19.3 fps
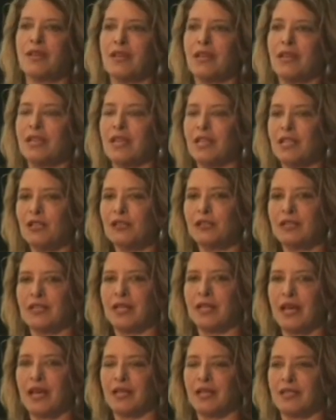they looked at
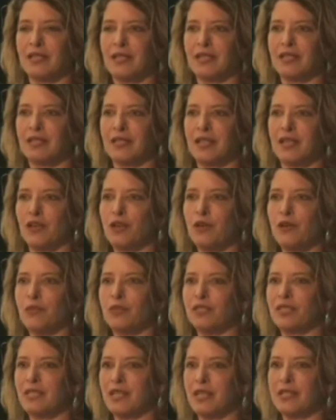that and they said, oh,
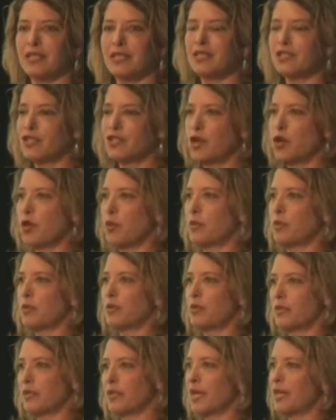we'll sell it as soap.
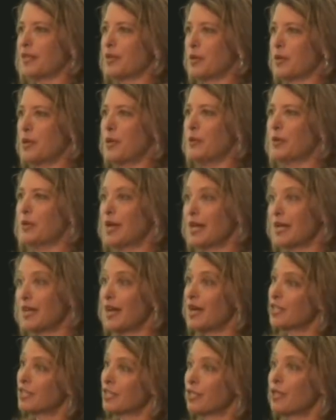And
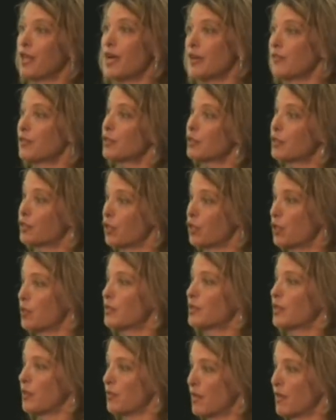actually, a lot of your
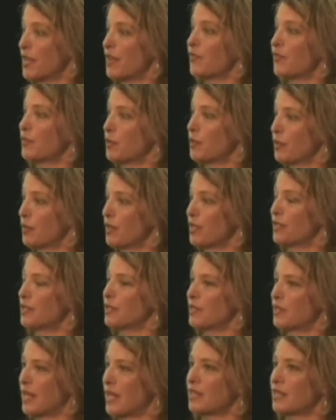soaps are made from
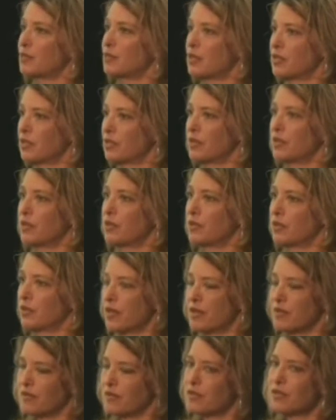oils. That's what's, a
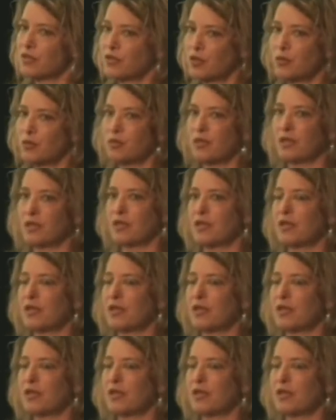lot of soaps are.